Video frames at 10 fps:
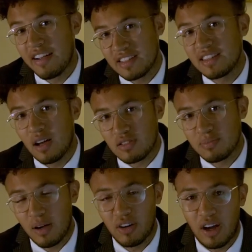
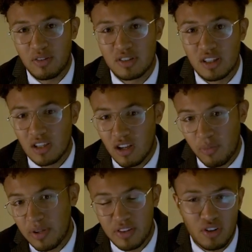£80,000 house, it'll
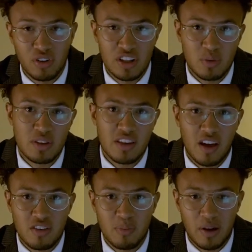mean that you'll need
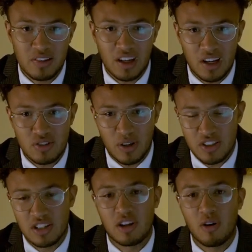£20,000 cash to
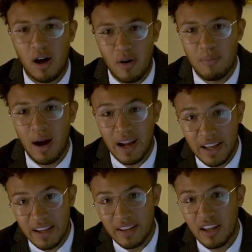actually go out and buy
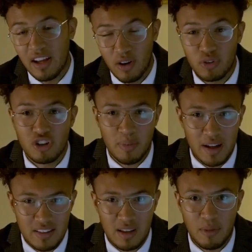it under a buy-to-let